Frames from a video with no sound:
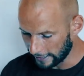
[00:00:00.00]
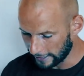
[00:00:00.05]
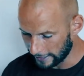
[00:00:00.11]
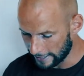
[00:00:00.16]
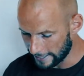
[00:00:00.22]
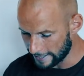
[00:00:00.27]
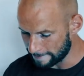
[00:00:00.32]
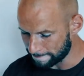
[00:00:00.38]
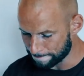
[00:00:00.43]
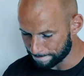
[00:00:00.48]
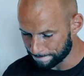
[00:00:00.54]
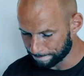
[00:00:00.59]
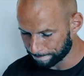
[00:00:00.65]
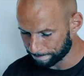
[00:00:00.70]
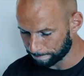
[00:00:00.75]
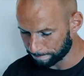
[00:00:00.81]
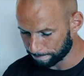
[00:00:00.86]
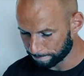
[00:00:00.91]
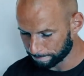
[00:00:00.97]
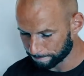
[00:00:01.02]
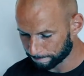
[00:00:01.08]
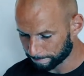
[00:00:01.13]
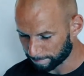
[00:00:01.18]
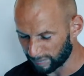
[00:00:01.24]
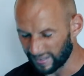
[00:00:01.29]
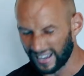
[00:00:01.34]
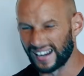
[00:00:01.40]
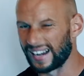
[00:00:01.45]

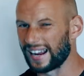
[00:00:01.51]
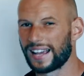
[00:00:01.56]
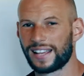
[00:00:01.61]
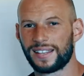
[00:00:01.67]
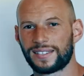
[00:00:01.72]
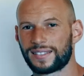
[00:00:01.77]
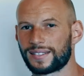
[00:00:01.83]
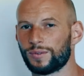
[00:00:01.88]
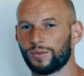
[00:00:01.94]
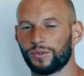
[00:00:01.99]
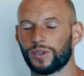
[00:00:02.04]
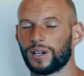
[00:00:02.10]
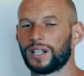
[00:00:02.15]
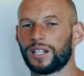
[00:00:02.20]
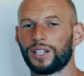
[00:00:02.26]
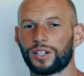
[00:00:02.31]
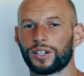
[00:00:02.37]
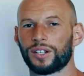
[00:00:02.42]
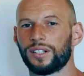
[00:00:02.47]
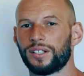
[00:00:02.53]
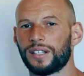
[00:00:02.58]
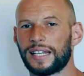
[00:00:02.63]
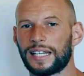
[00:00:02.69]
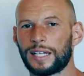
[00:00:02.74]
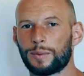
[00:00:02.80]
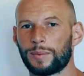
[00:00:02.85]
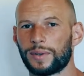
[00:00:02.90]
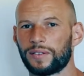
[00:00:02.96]
And it has really good
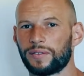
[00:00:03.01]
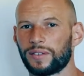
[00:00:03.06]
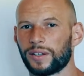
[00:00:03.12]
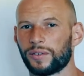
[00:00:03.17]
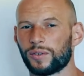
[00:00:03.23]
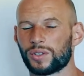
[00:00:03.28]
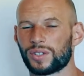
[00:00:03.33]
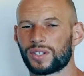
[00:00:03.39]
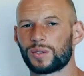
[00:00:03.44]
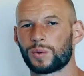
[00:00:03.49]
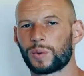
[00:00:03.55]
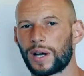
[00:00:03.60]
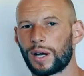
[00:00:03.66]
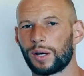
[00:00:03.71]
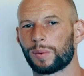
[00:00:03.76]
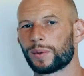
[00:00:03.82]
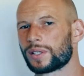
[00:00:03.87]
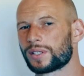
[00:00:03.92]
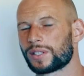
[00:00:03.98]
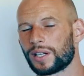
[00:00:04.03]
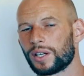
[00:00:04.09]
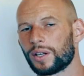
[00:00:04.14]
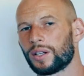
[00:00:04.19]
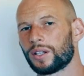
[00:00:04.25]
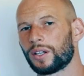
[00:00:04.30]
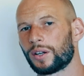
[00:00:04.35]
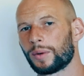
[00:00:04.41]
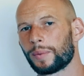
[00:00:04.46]
EMF levels as well, because I
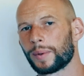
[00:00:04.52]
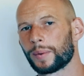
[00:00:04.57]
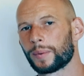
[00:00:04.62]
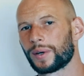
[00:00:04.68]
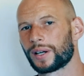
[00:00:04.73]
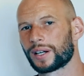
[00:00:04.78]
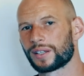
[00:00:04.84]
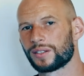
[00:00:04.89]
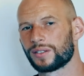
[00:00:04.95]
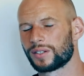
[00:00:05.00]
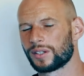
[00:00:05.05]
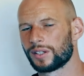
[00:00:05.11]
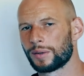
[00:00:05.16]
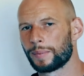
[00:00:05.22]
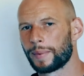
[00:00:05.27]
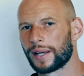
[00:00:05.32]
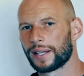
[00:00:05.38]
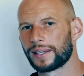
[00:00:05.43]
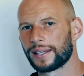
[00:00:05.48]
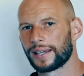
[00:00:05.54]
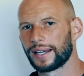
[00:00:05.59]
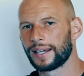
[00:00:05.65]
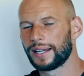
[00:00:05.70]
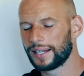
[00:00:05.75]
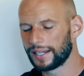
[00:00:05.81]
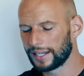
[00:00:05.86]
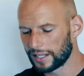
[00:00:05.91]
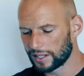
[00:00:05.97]
know a lot of people are concerned about that.